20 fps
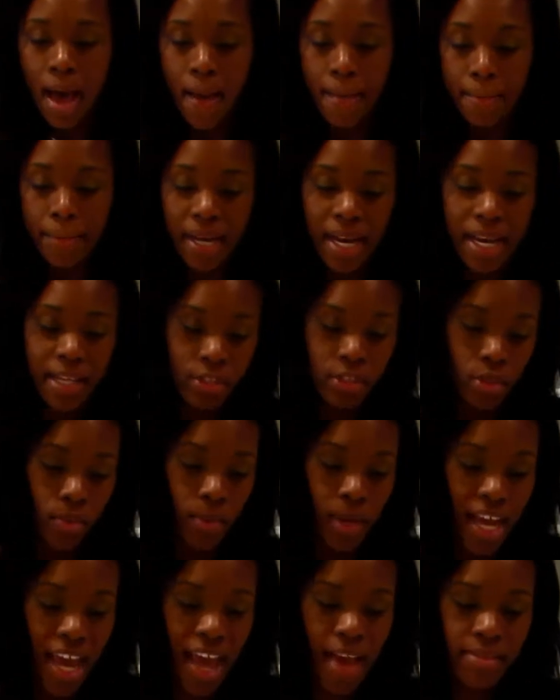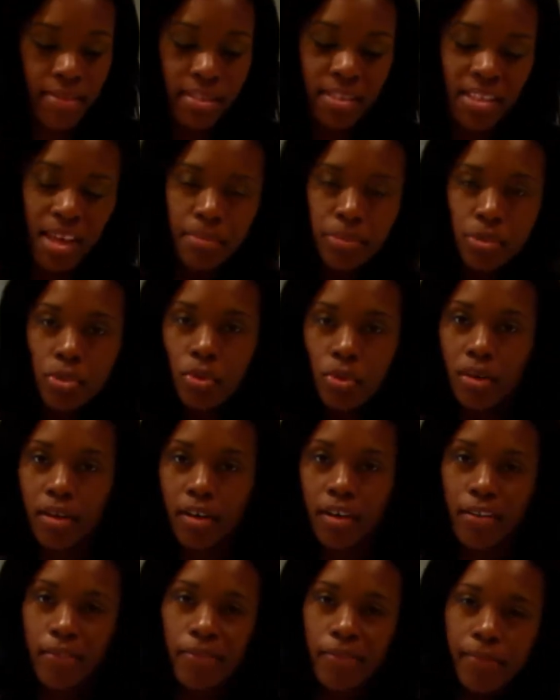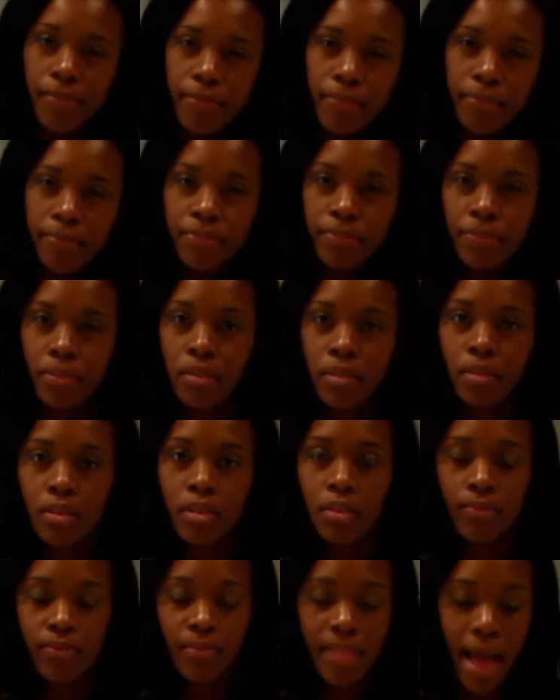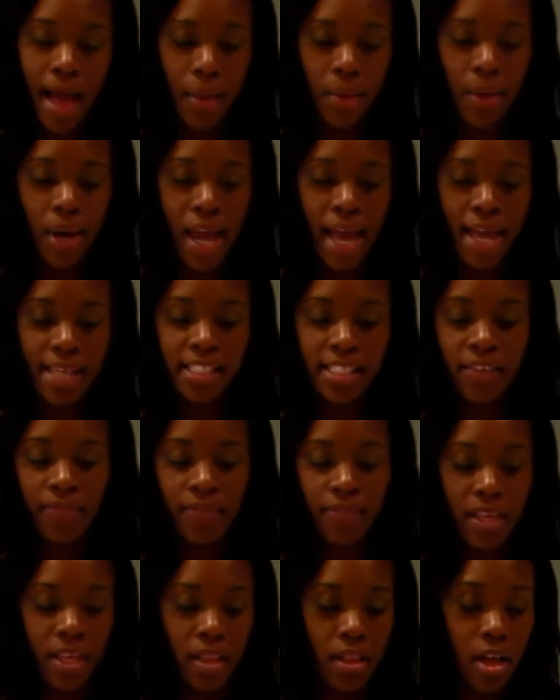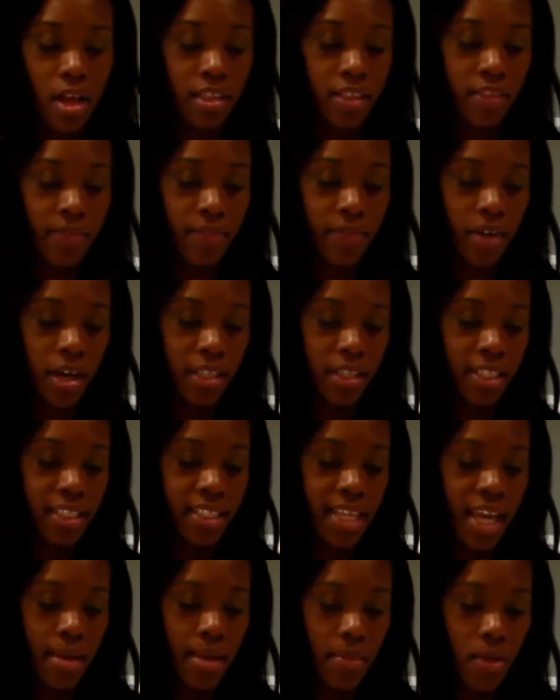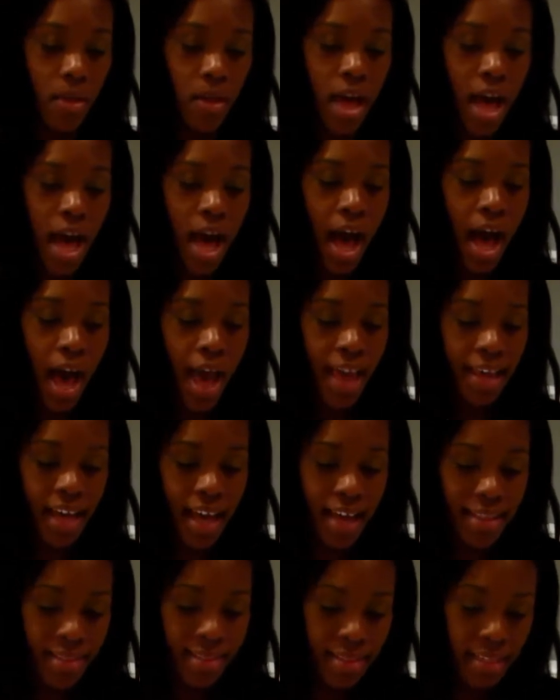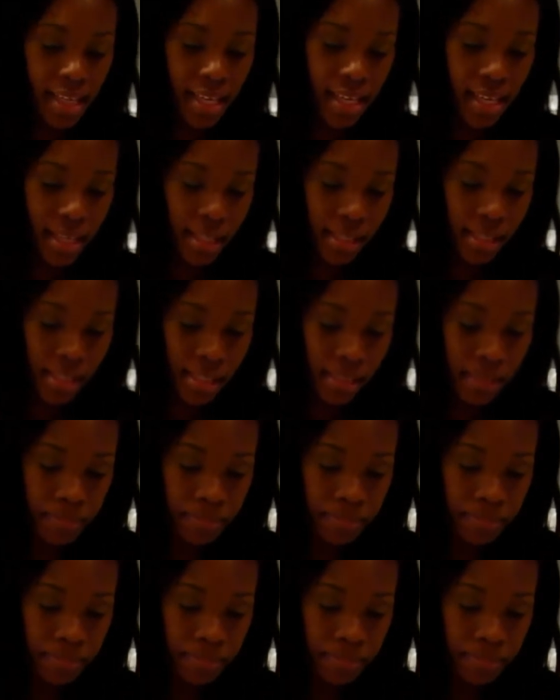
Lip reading: but I do want to have some sort of flower-esque feel on the table. I got these,